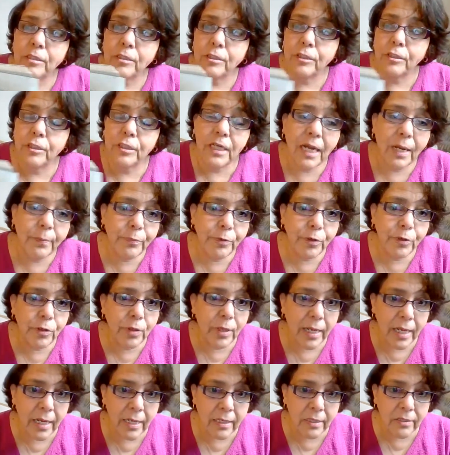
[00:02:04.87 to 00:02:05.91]
Chapter
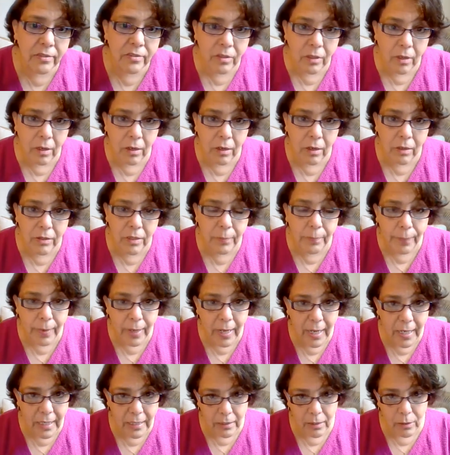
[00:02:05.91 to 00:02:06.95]
8 is called The
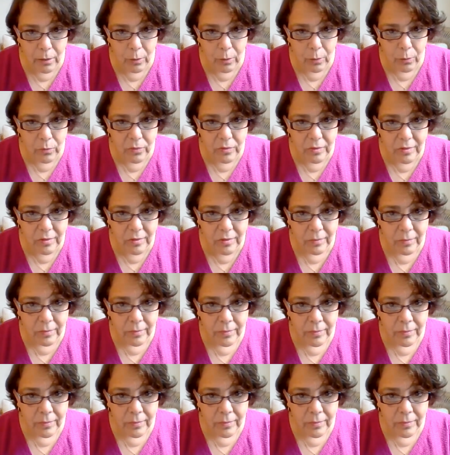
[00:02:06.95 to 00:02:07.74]
Pine Cones.